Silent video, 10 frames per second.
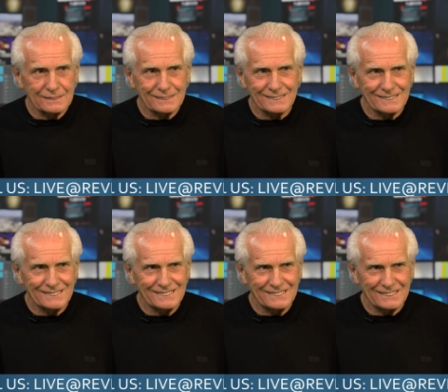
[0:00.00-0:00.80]

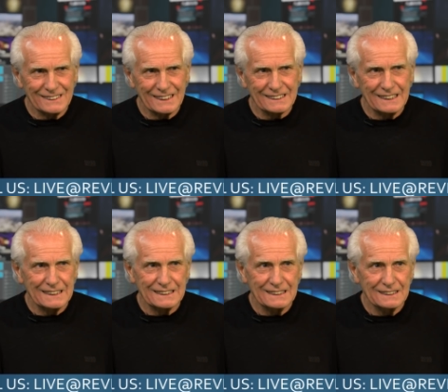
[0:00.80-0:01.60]
Oh. 16.
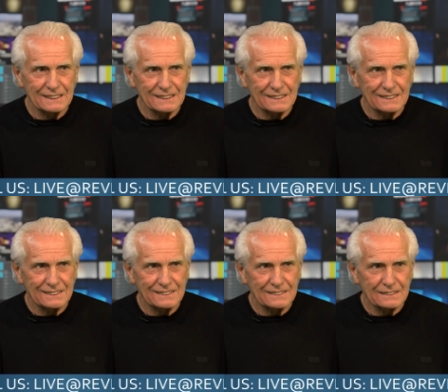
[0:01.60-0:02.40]
Do you
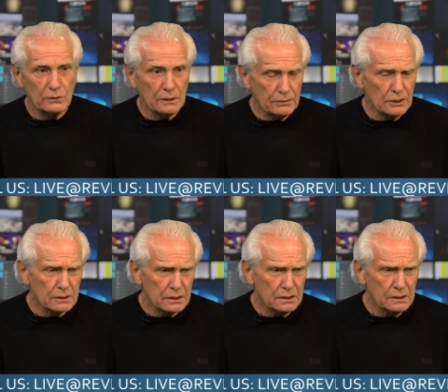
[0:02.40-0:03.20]
want to have a
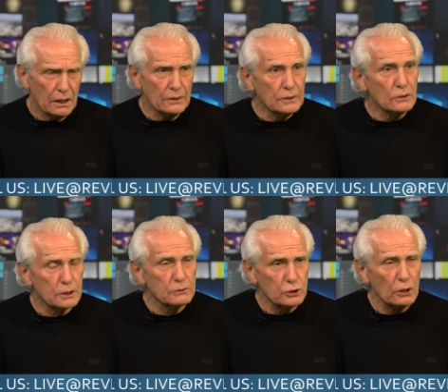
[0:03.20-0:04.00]
look? not
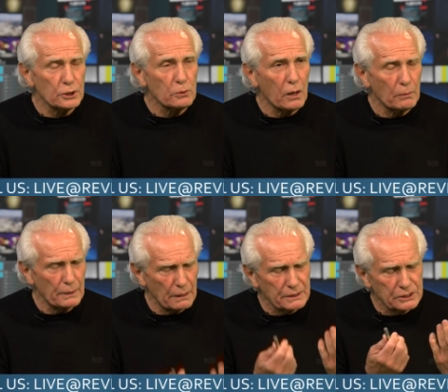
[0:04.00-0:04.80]
to show you up, but
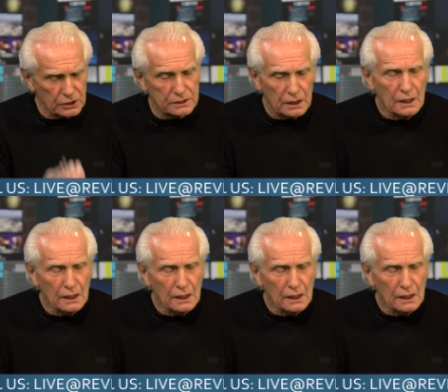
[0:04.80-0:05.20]
I mean, just